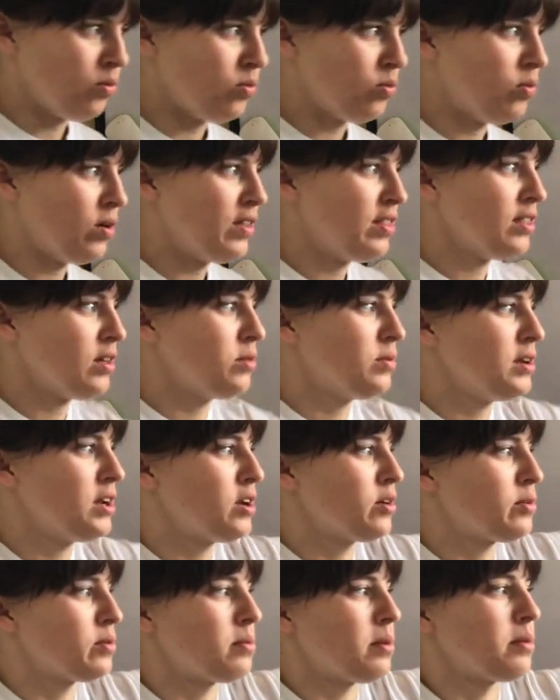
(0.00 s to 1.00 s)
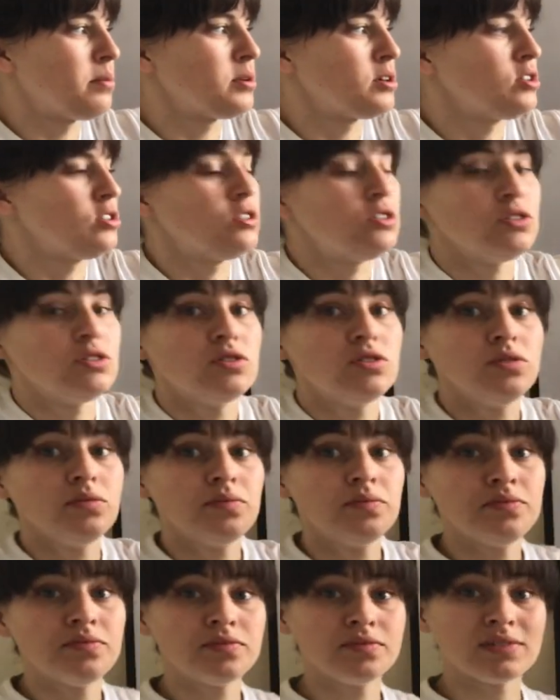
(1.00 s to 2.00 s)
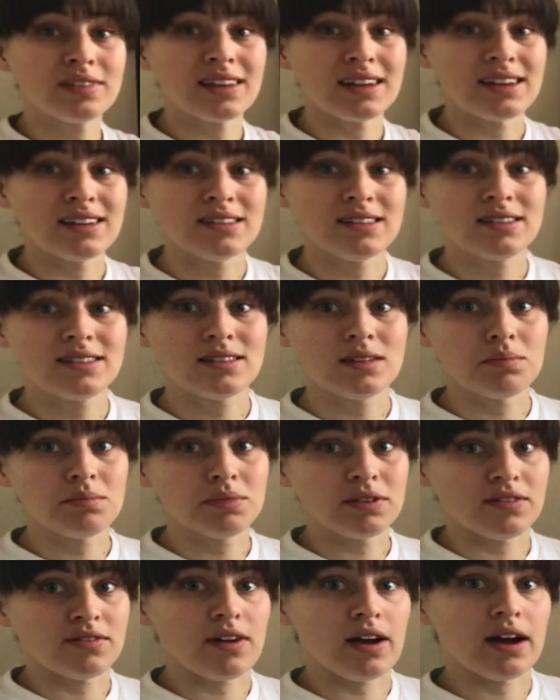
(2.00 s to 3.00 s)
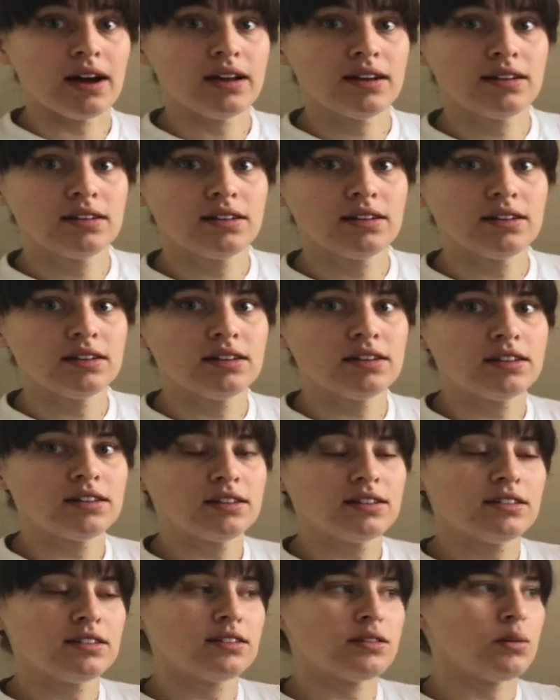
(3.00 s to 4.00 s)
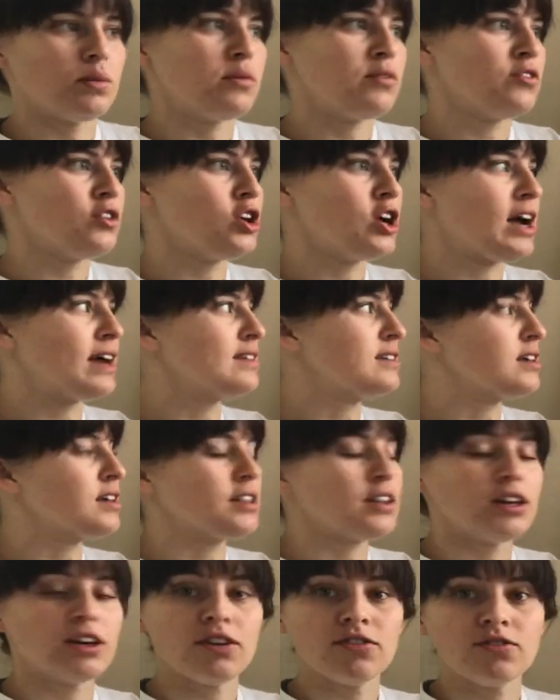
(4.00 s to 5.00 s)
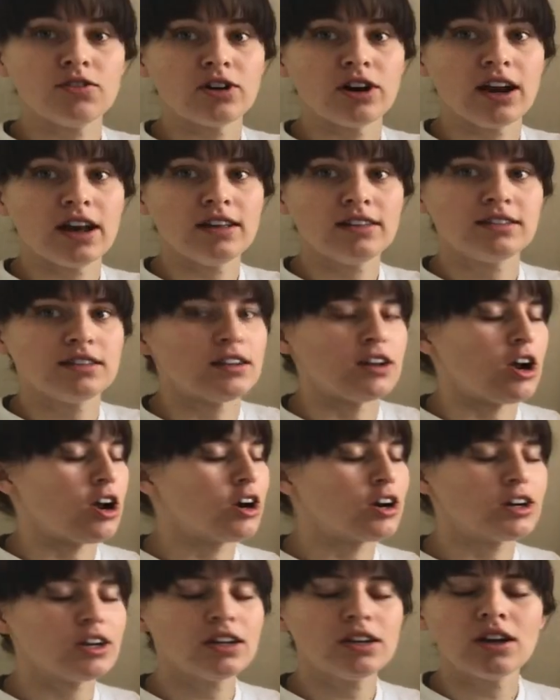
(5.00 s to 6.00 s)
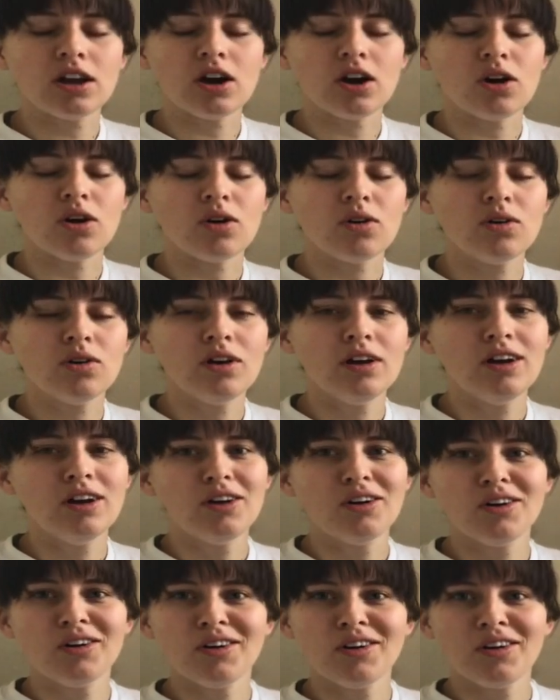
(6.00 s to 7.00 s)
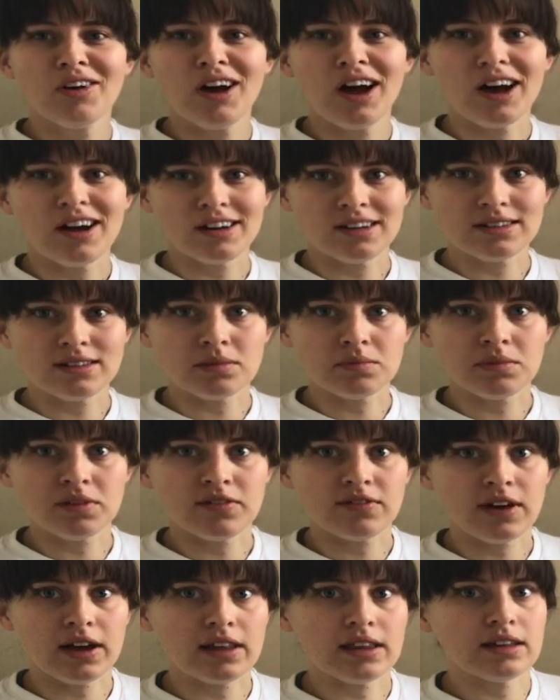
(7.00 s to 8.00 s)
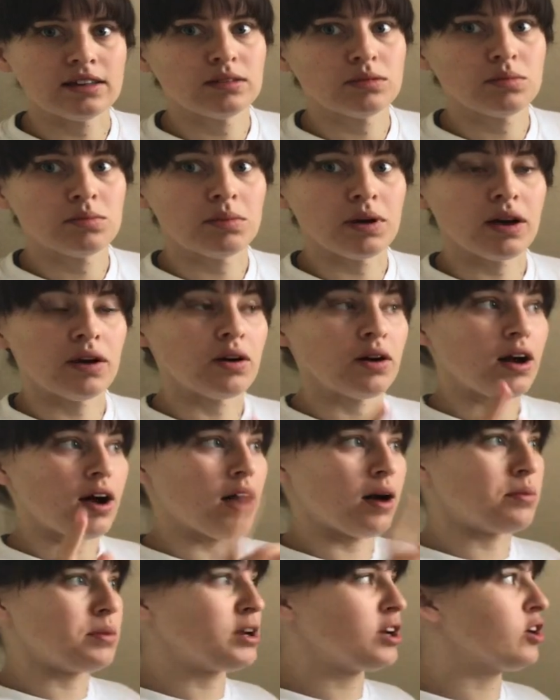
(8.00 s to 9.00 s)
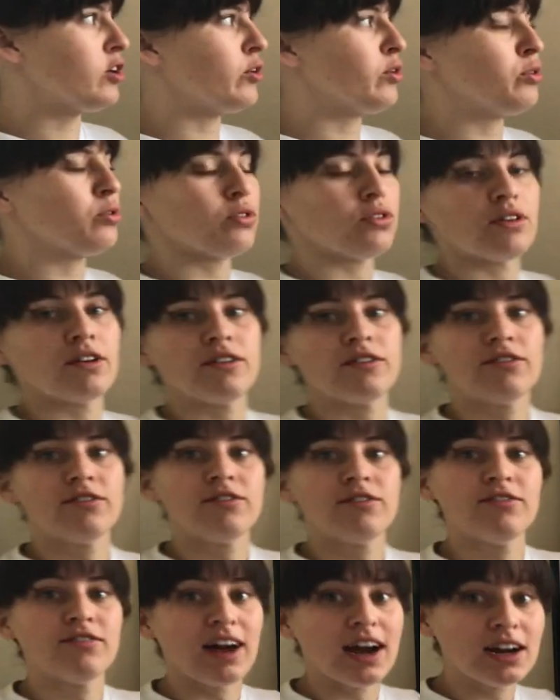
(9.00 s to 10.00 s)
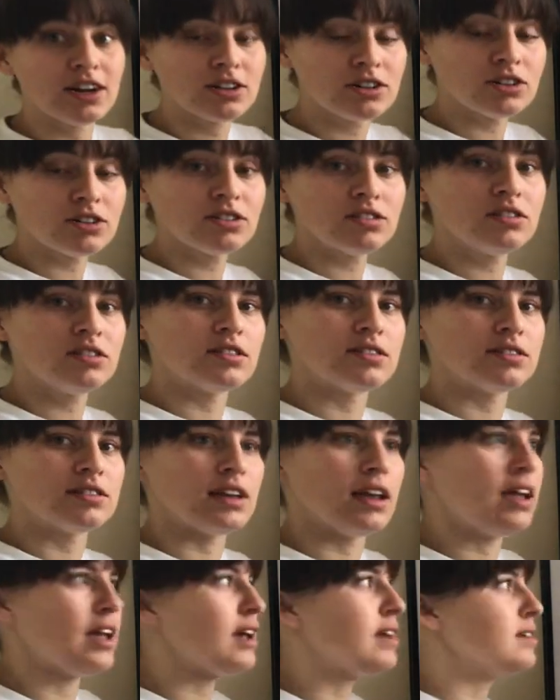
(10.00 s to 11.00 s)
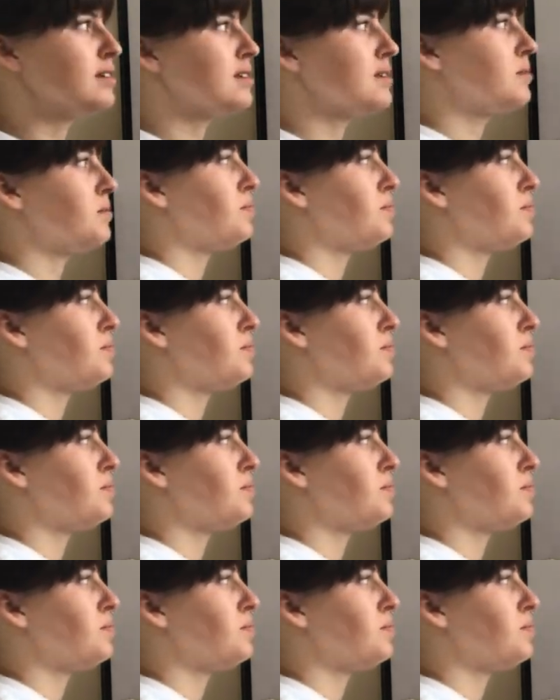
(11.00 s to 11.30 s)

one thing we need to remember to do is simplify. Some of you guys can look at 4/8 and already know how to simplify this, but I'm going to go through the factors just in case.